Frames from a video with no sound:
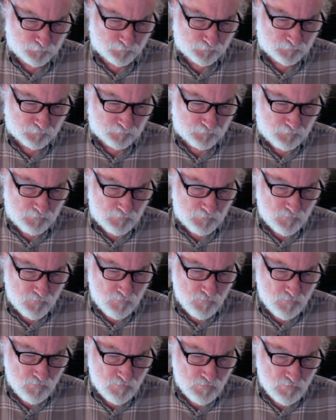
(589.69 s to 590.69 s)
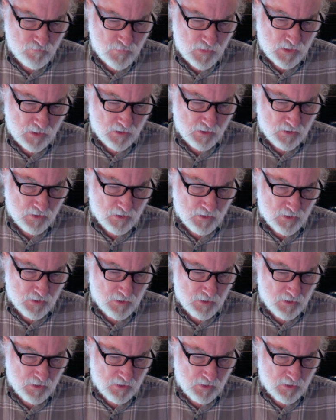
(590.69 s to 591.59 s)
(no one is talking)